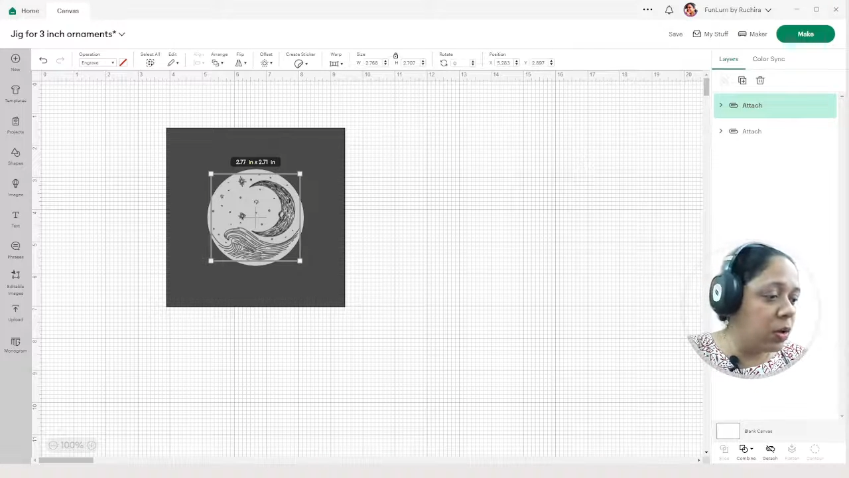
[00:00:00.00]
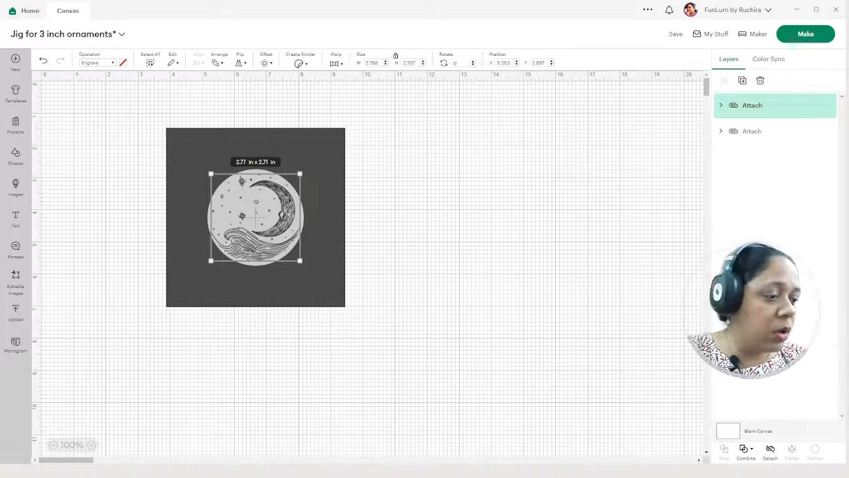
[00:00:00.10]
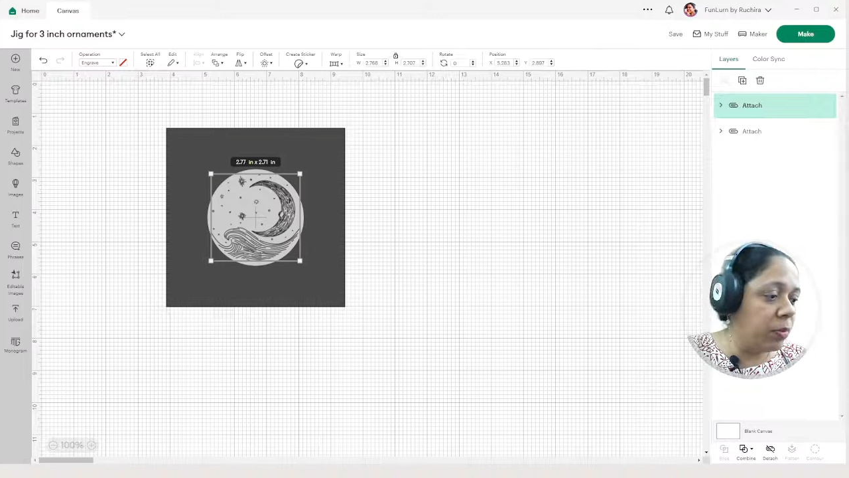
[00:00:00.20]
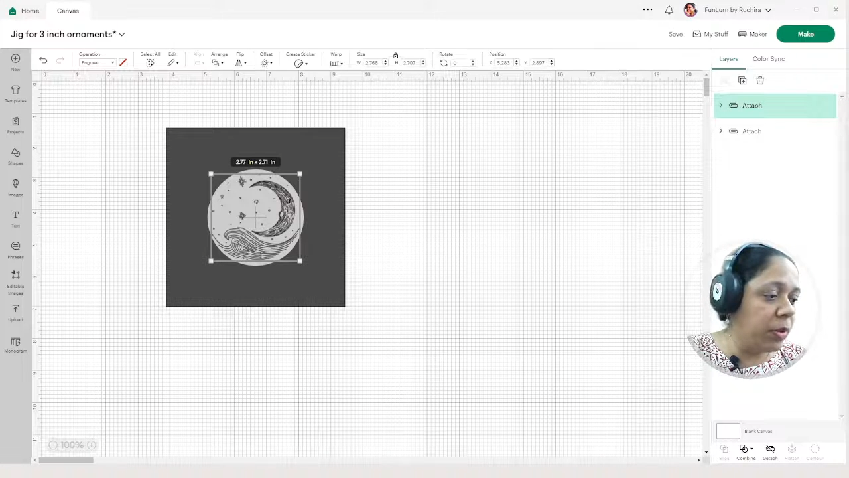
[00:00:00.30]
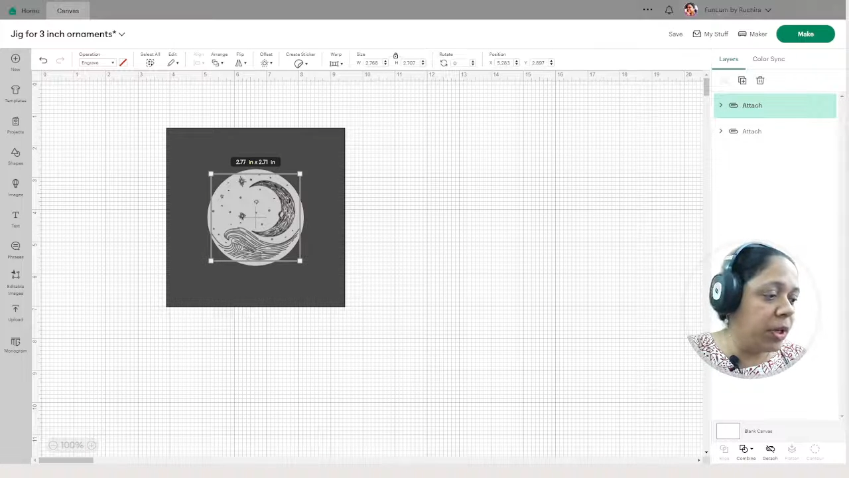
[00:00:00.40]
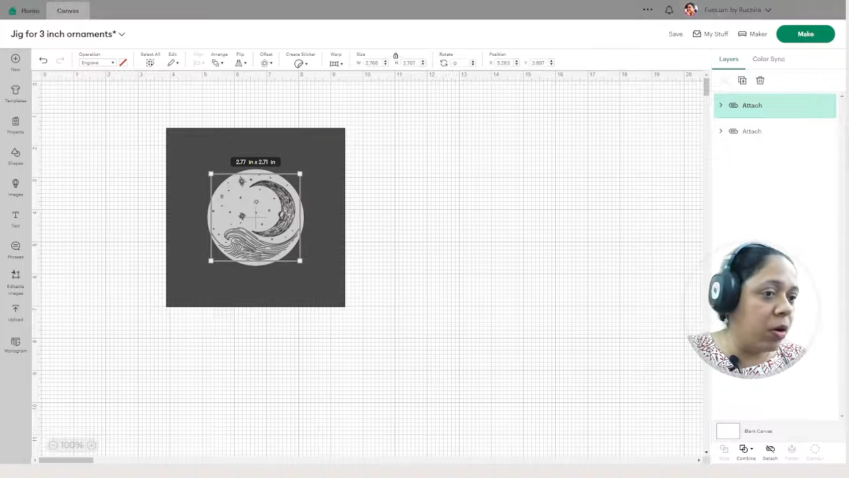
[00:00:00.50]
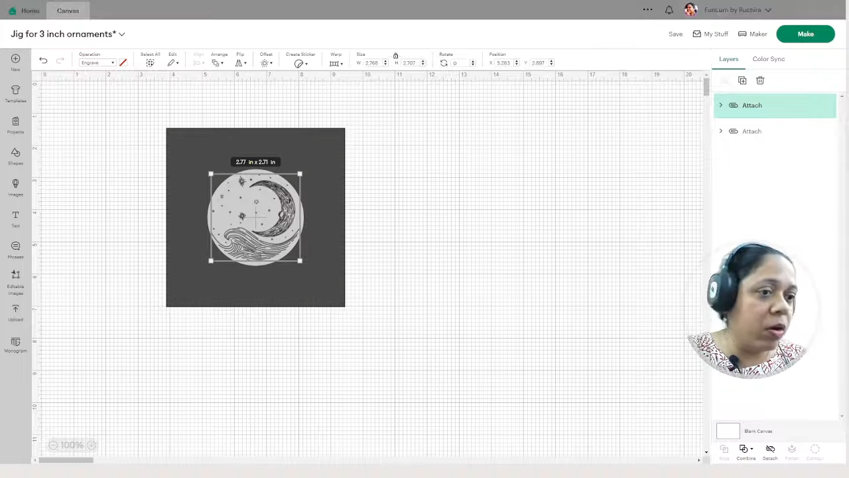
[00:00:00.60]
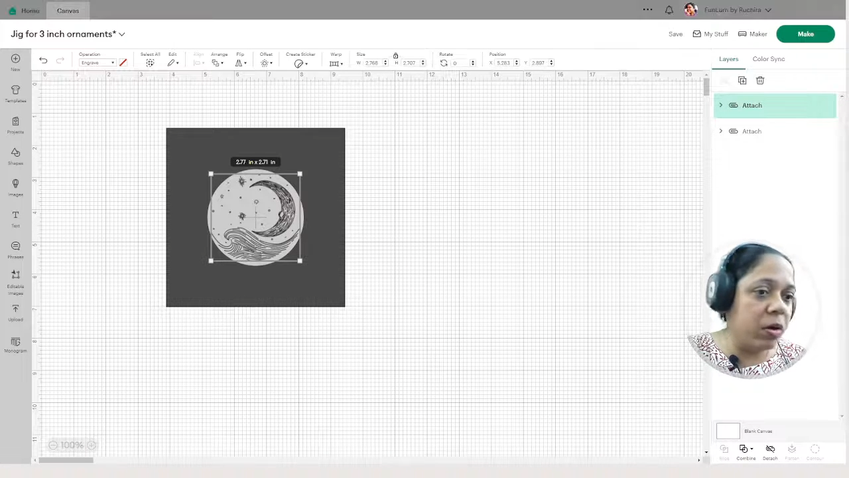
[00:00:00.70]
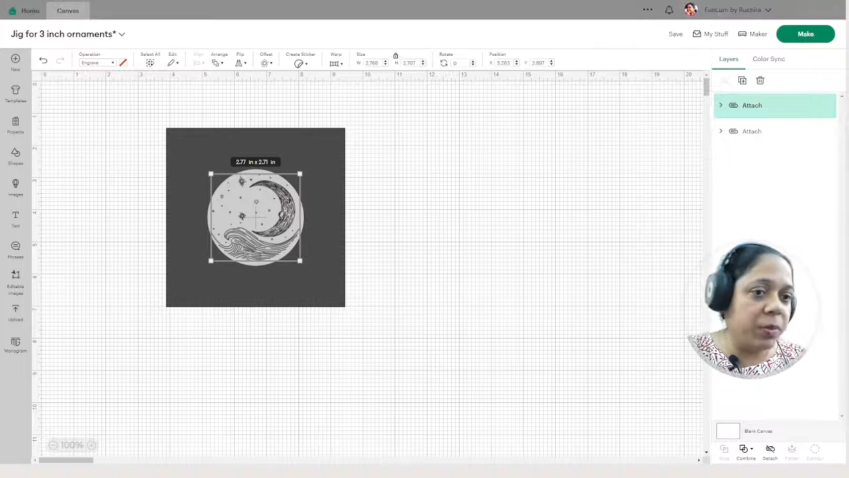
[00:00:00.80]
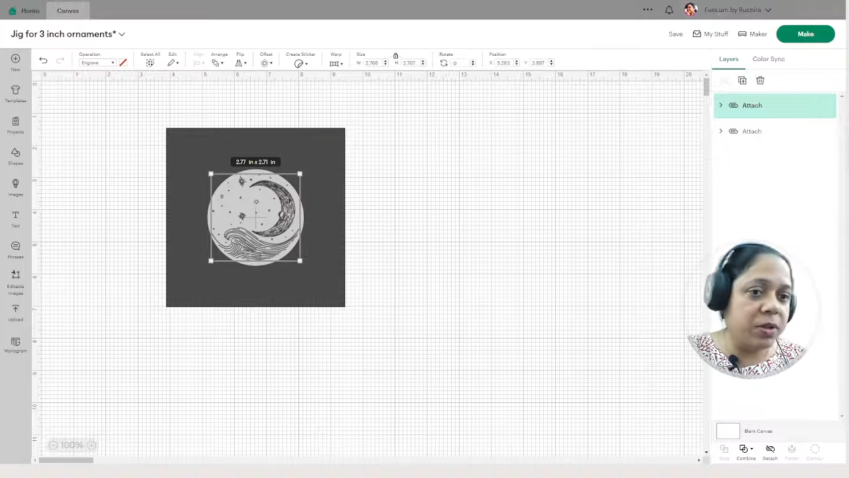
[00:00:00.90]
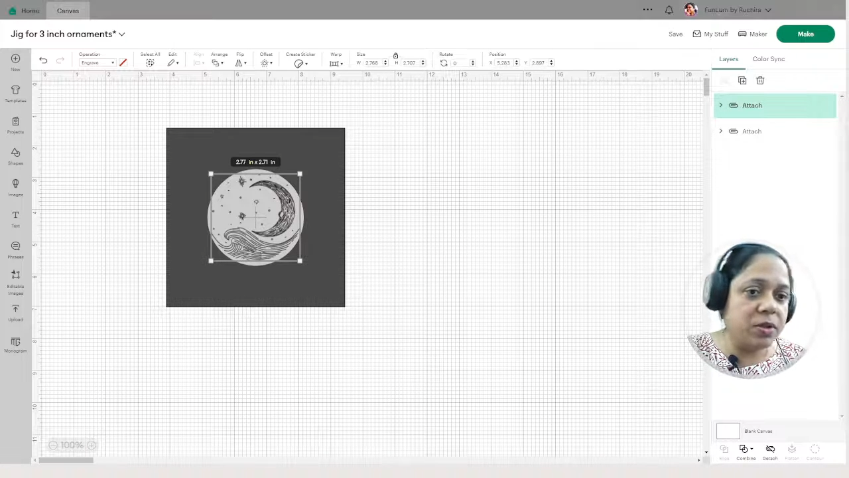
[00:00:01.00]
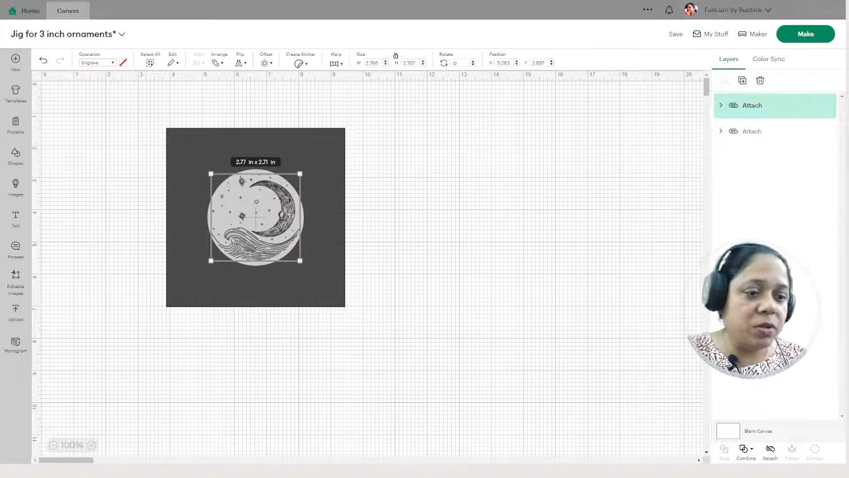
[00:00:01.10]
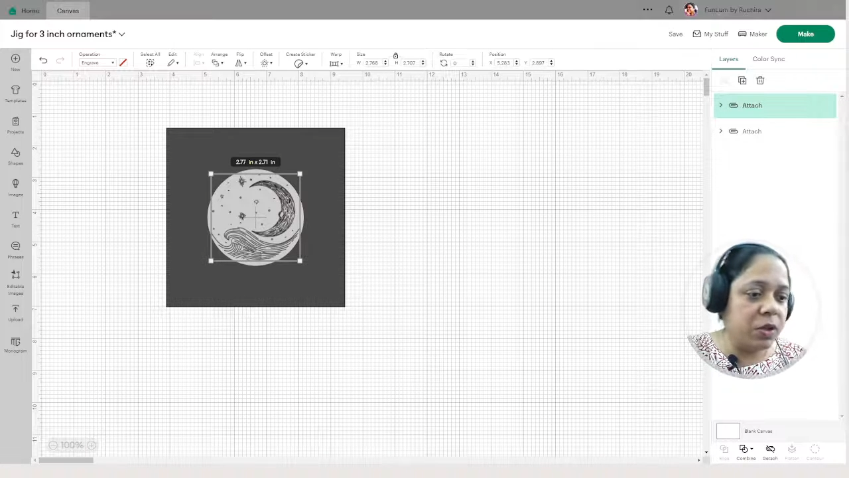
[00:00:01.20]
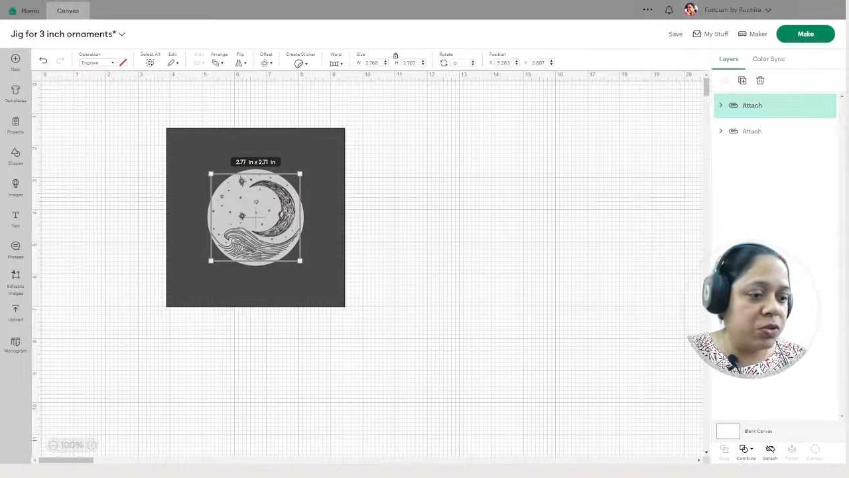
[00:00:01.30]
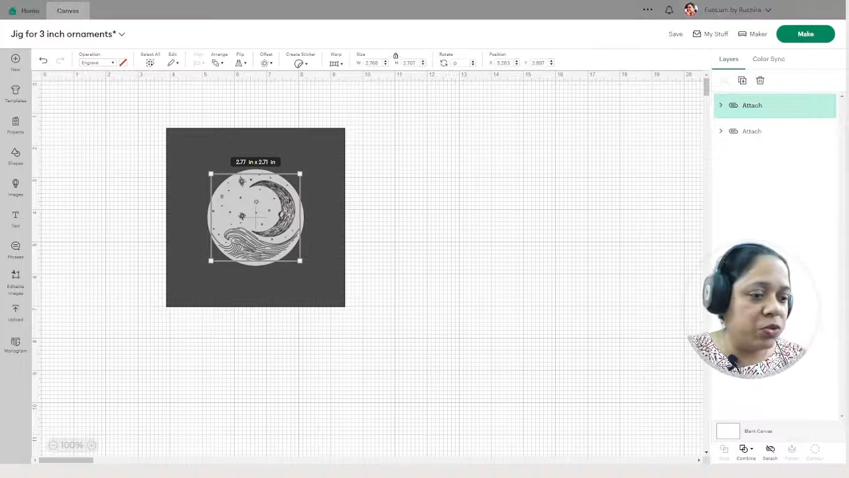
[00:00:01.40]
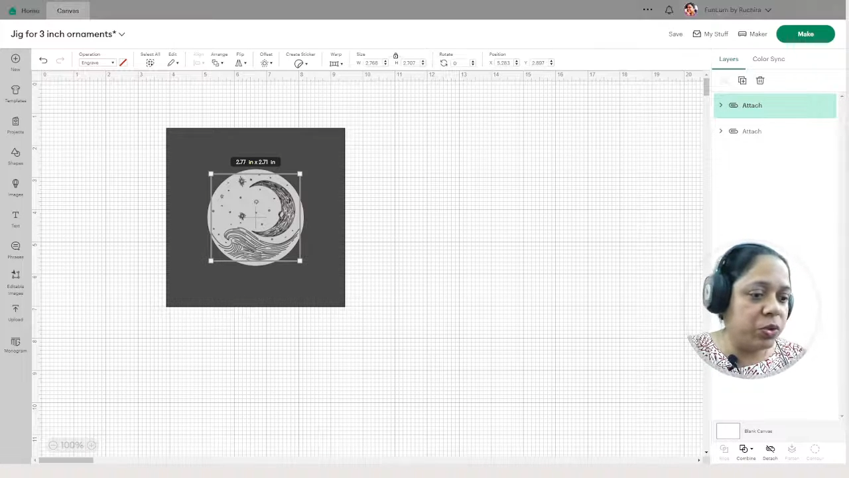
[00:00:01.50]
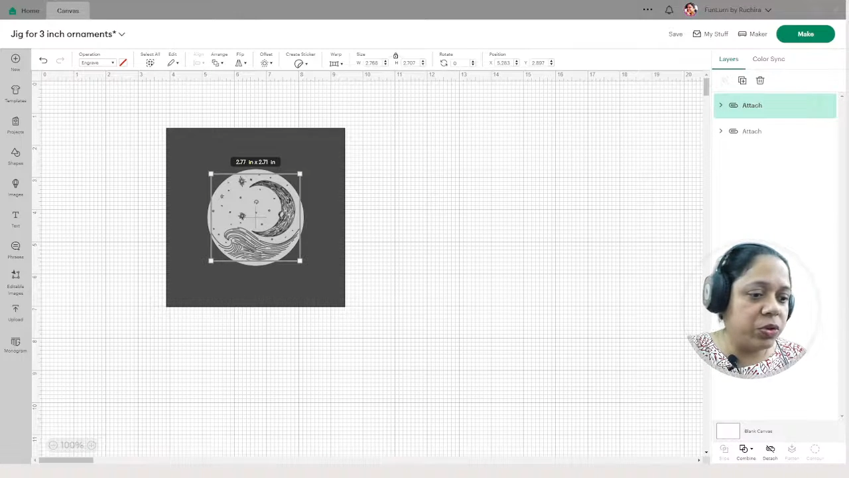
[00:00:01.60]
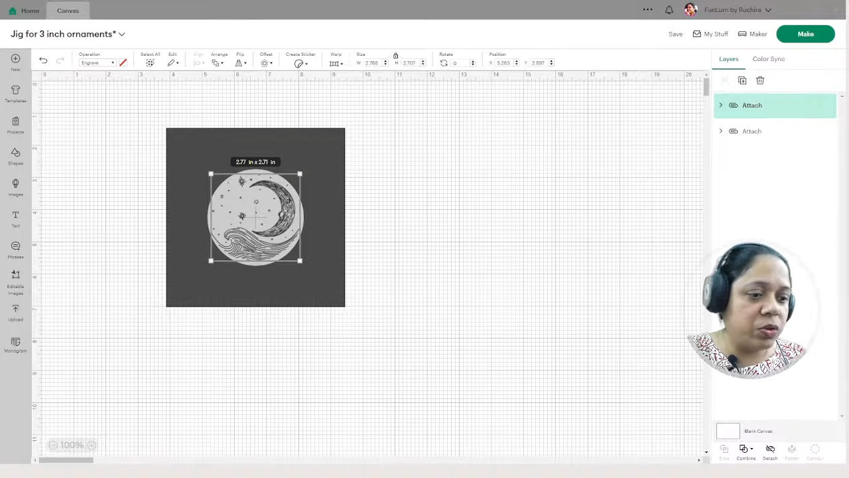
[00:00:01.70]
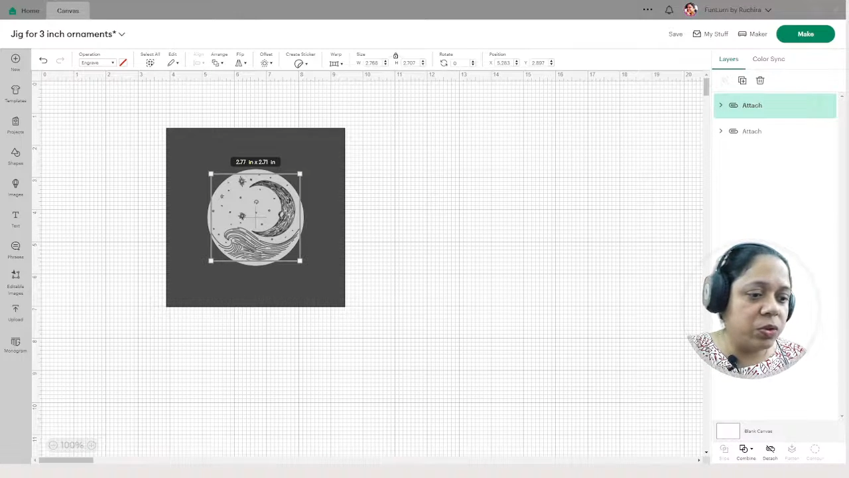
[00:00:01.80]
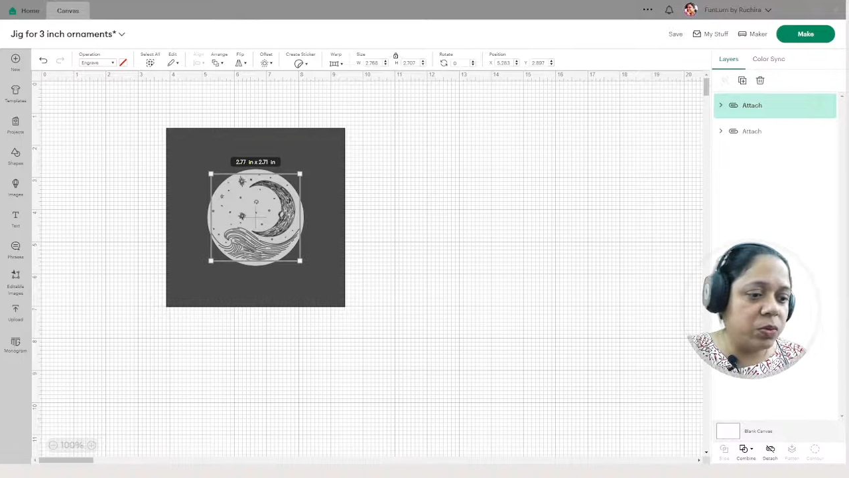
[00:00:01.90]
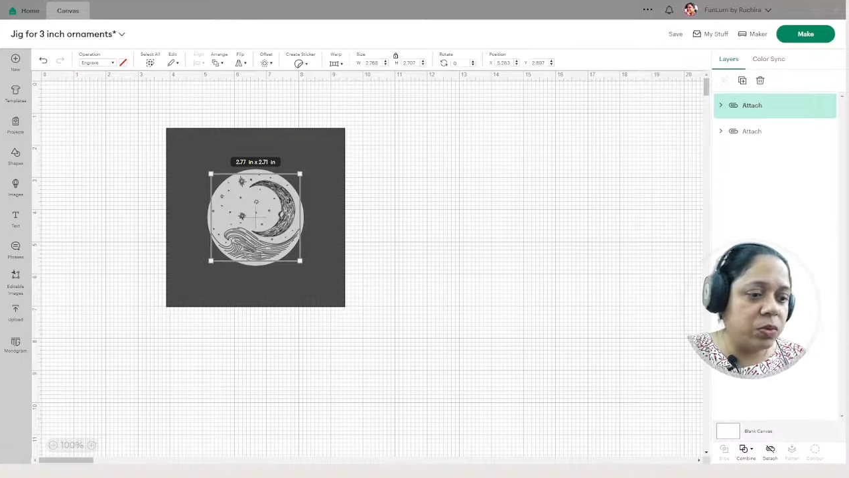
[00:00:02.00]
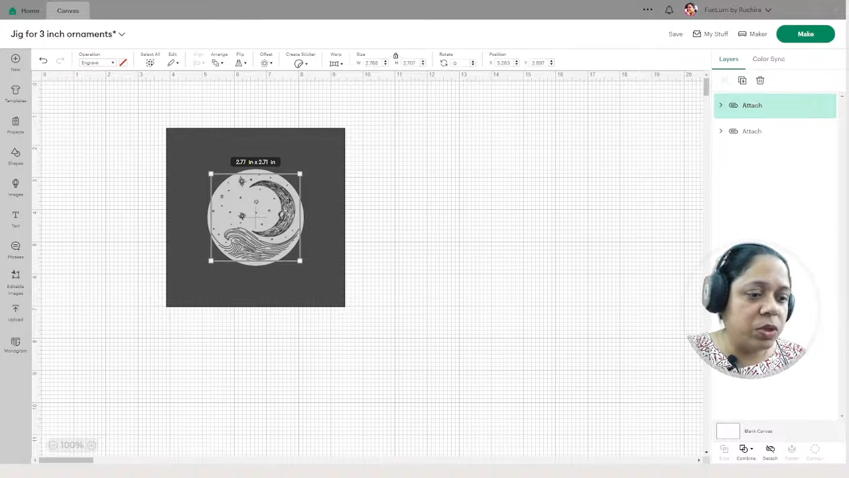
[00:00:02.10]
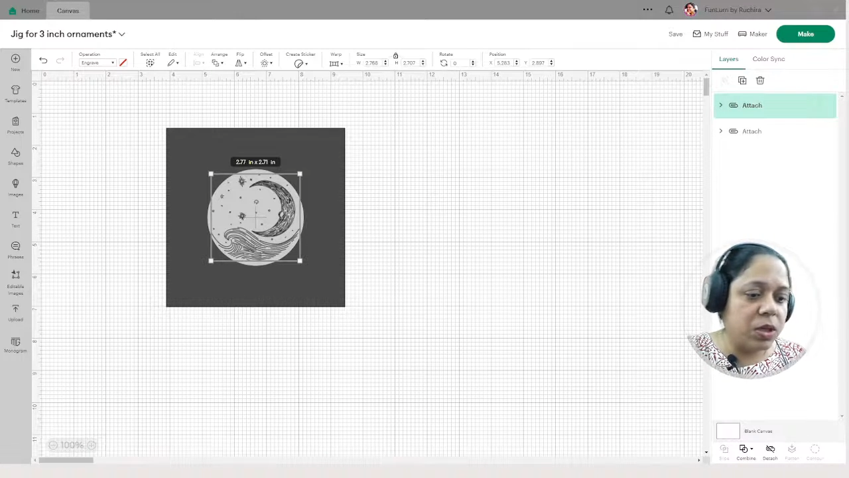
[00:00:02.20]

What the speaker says: on my ornament, so I'll show it to you.